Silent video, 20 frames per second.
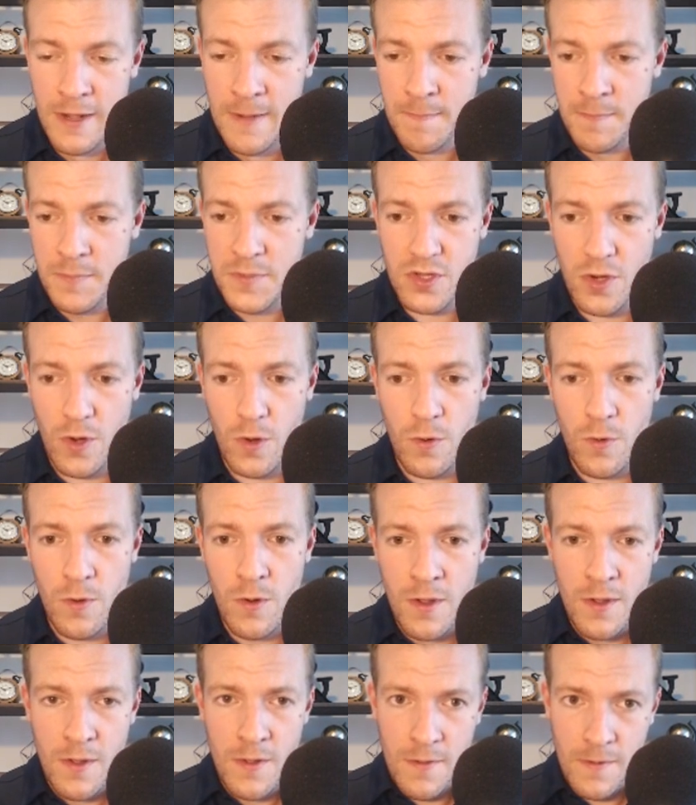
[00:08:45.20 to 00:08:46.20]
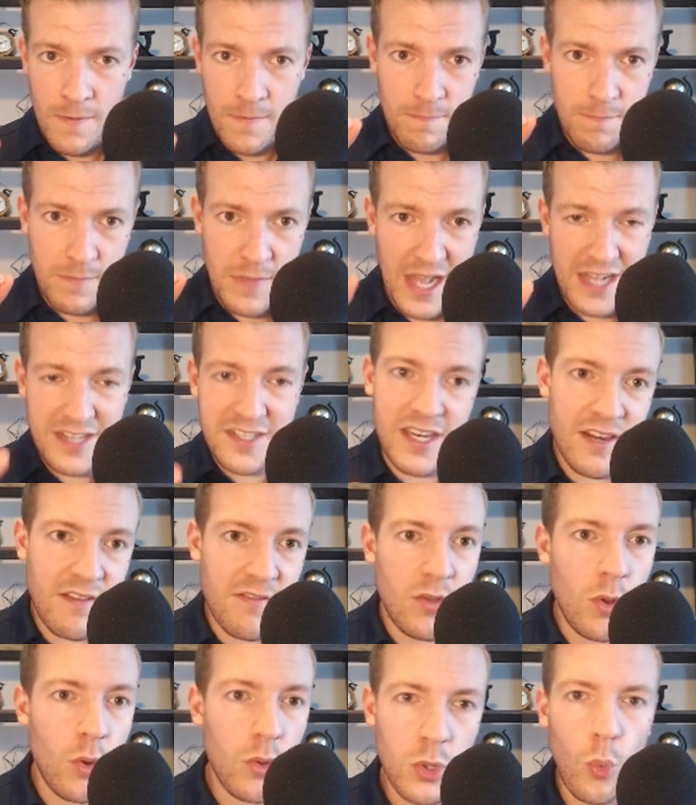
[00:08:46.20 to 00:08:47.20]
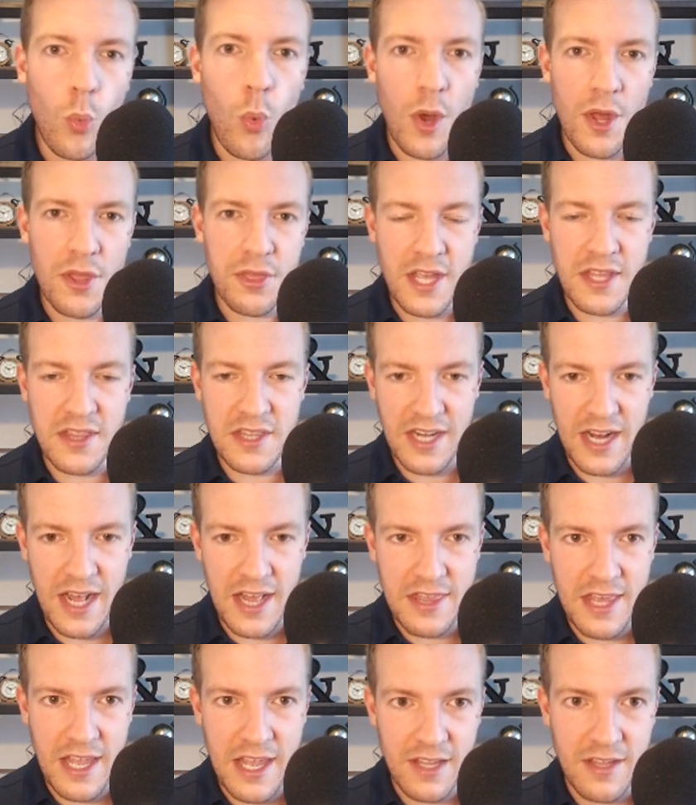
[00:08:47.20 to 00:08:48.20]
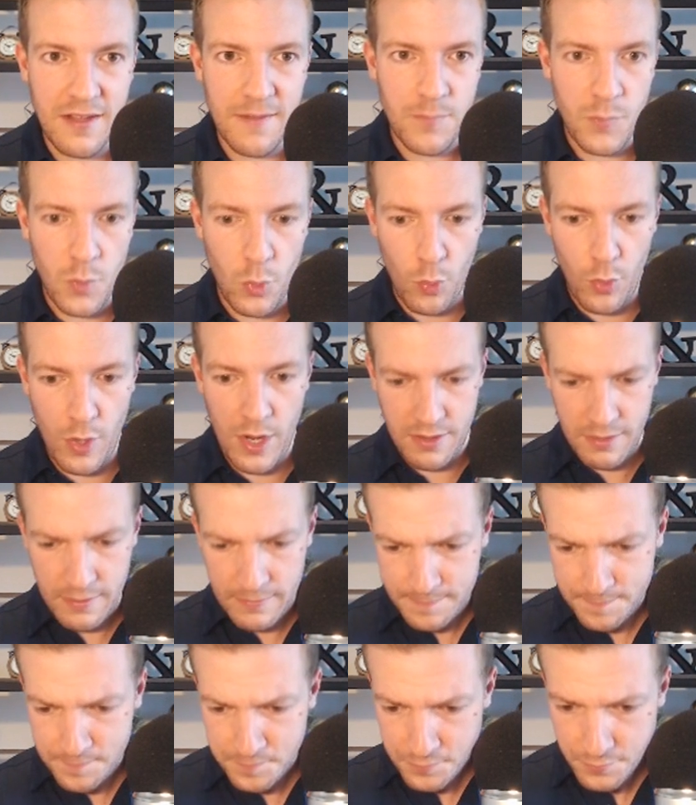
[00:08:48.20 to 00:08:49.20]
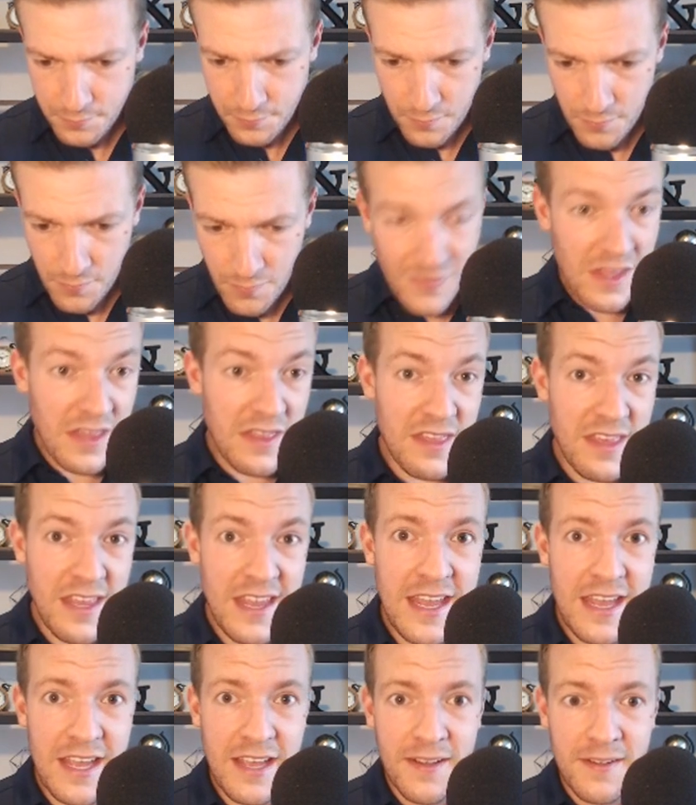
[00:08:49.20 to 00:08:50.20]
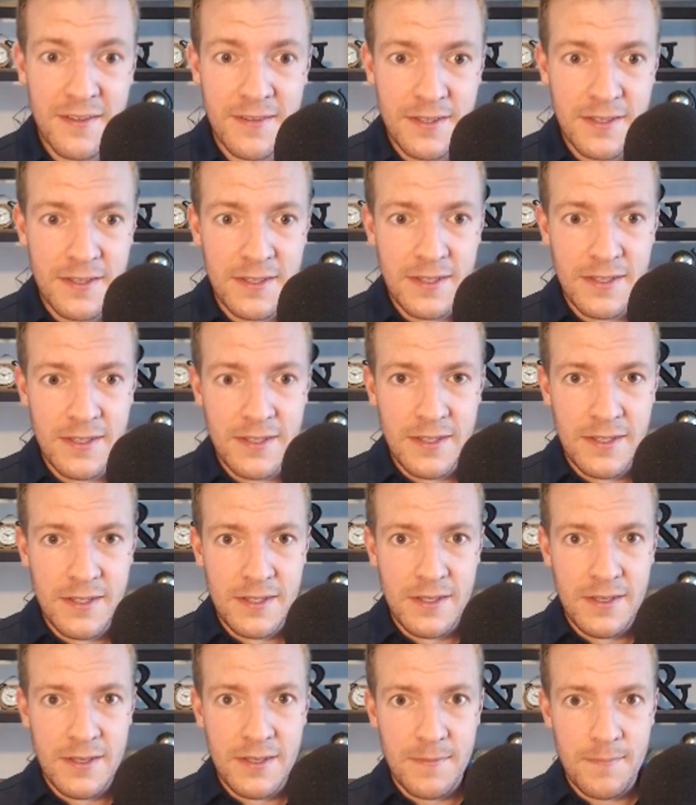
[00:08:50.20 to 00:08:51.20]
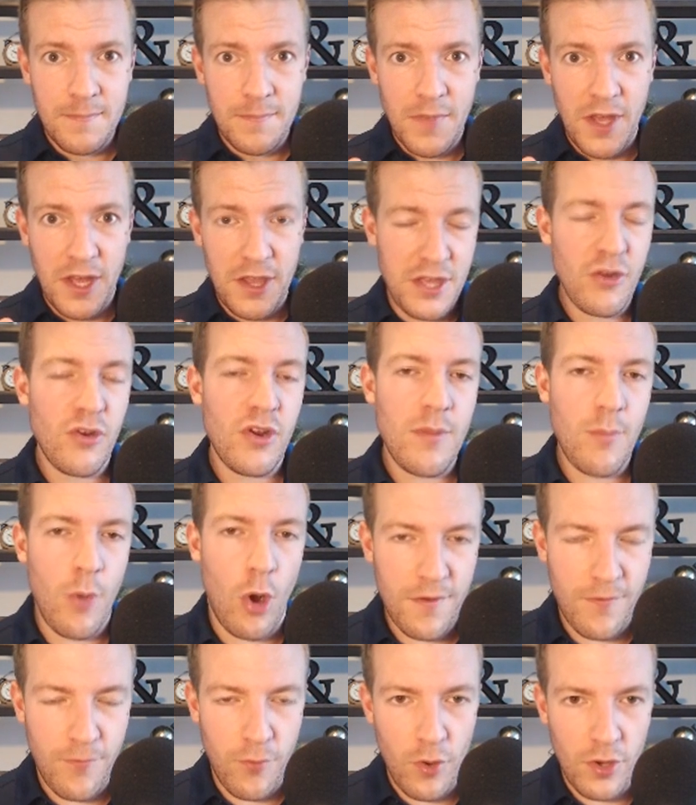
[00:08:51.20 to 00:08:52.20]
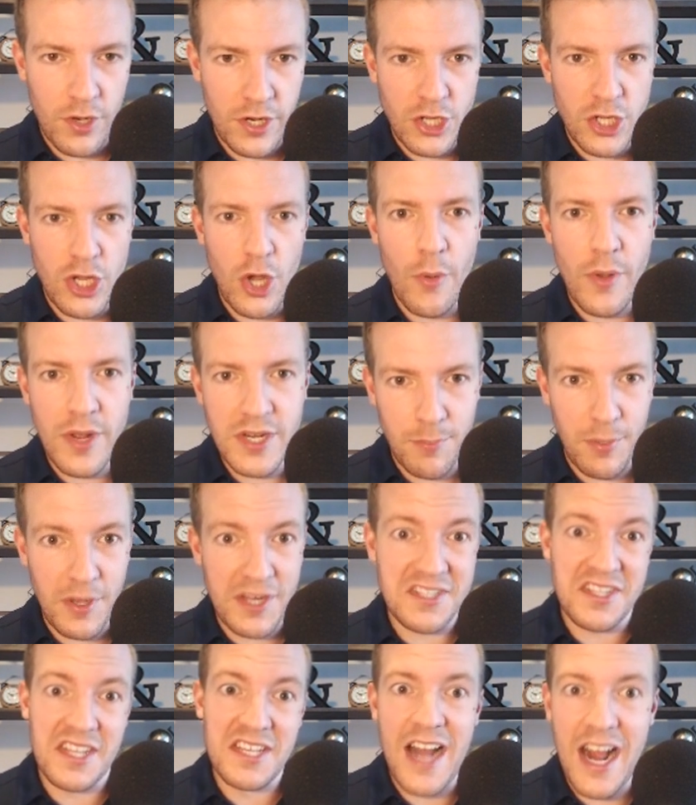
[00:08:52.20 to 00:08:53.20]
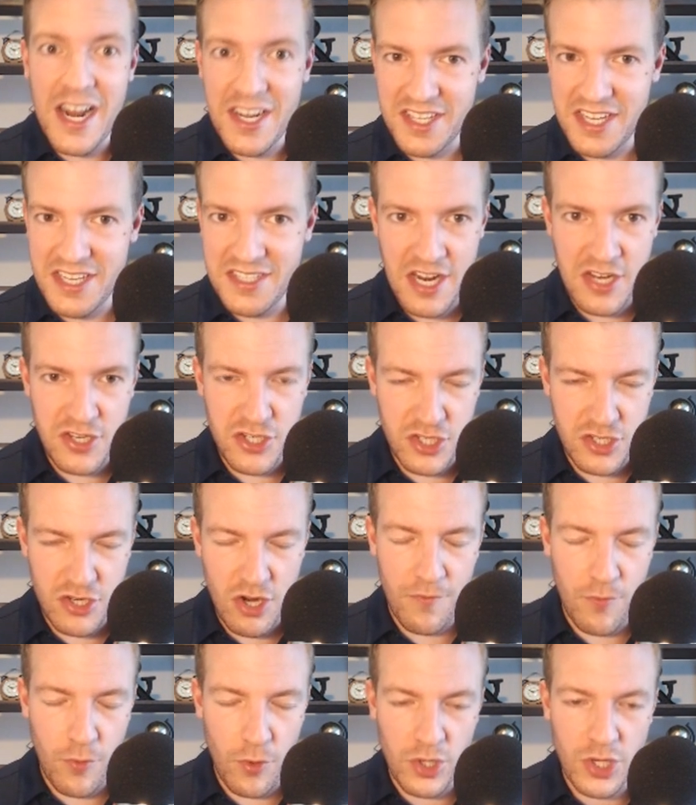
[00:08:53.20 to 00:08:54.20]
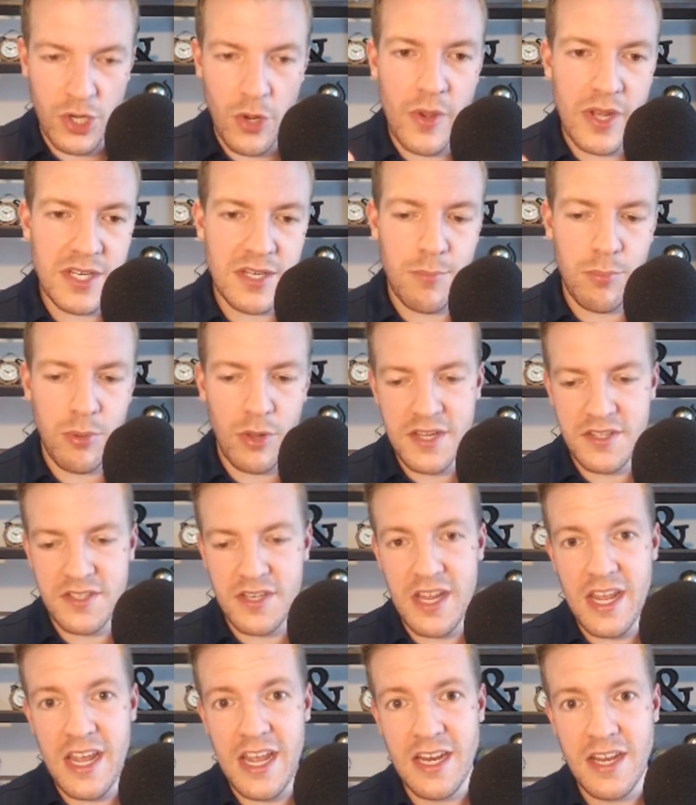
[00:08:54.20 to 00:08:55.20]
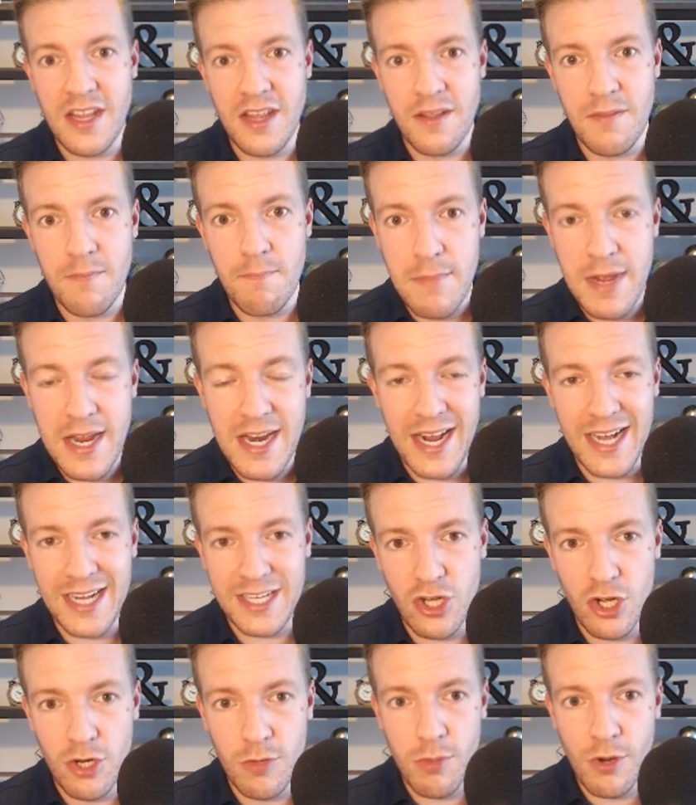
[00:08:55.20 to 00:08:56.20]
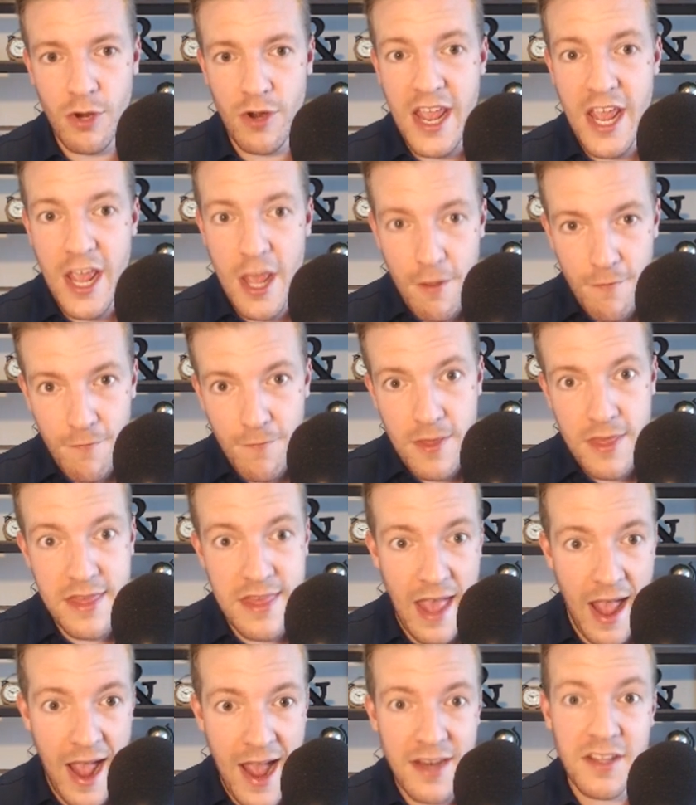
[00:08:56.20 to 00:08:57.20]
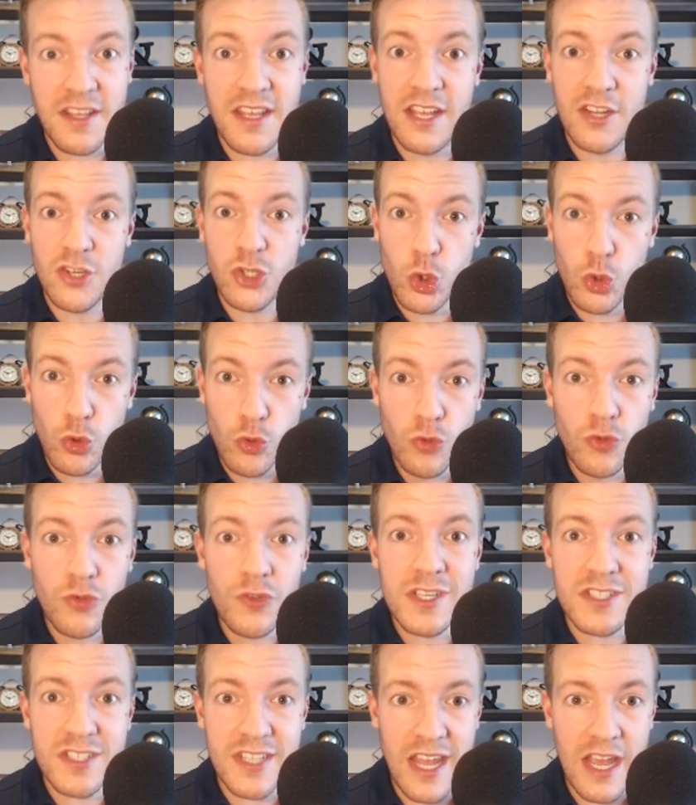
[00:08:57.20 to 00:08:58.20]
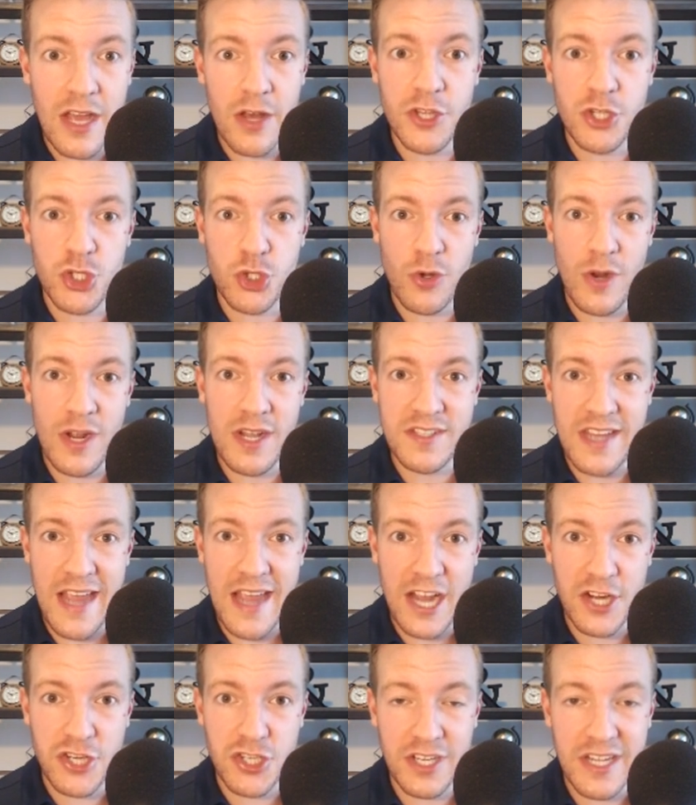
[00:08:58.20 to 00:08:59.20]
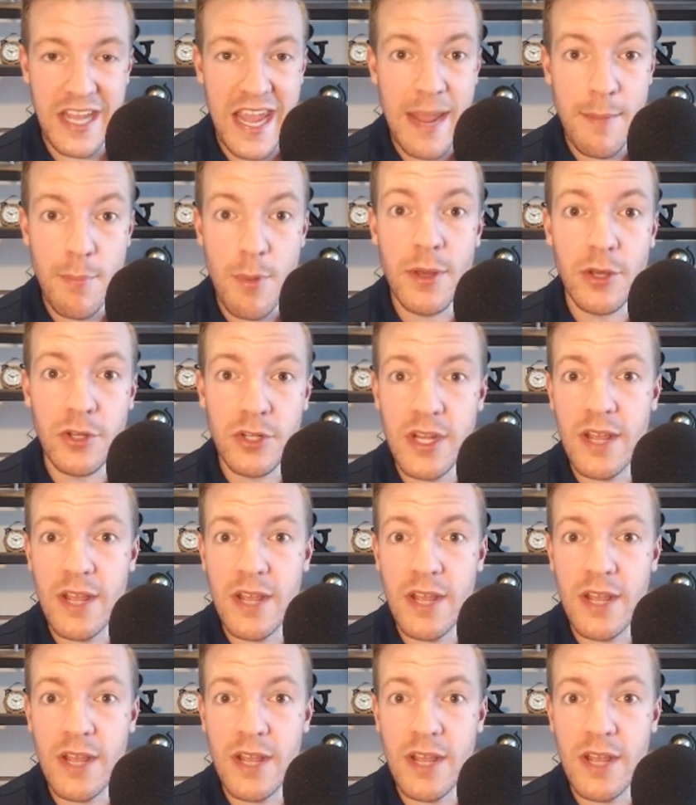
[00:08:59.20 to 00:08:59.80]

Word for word: So that's kind of the, the one thing that I think with the Ethereum hard fork going into place, the non contentious hard fork going into place in mid October. If that can truly scale the transaction capability of